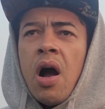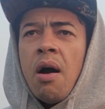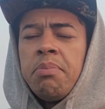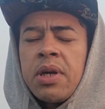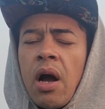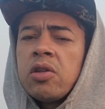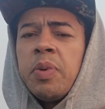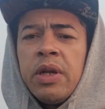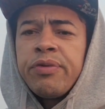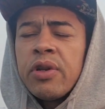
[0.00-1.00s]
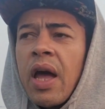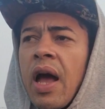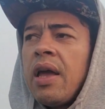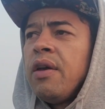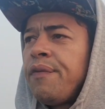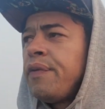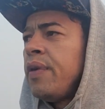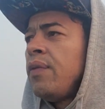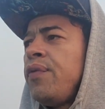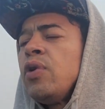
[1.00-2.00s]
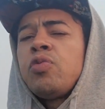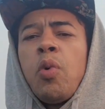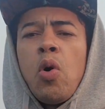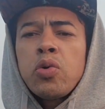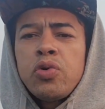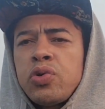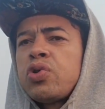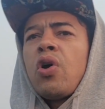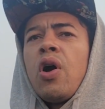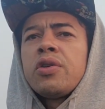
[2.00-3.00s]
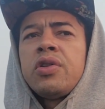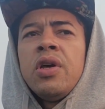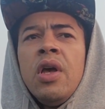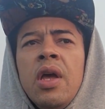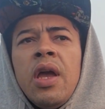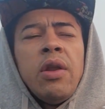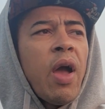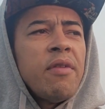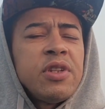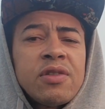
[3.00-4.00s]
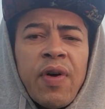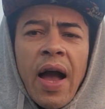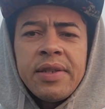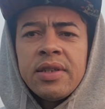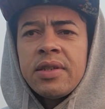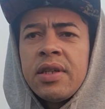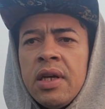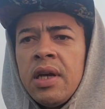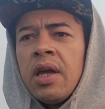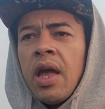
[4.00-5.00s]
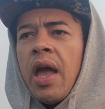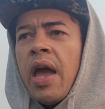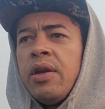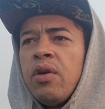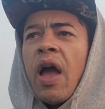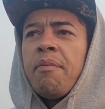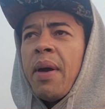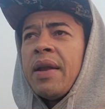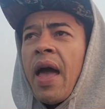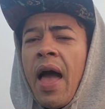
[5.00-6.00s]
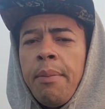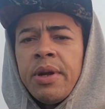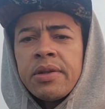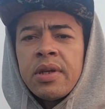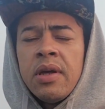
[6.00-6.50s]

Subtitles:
because believe it or not, if you smoke, do drugs, and you have these vices, and you have bad habits,